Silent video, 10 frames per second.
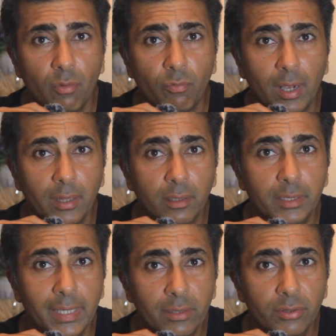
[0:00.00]
while the
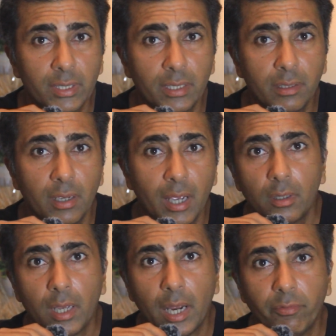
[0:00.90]
sixth seed
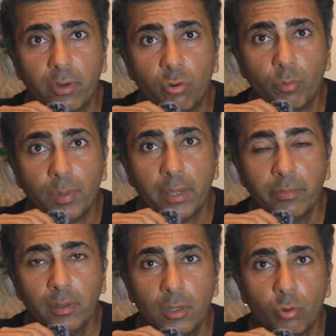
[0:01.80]
Andrei
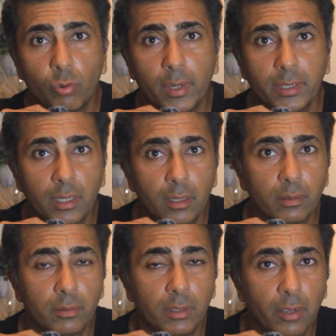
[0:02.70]
Rublev, who has had
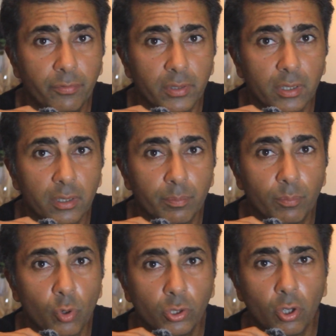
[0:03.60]
a tough year
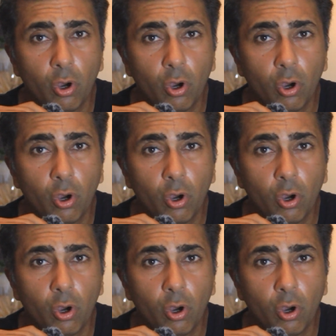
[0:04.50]
both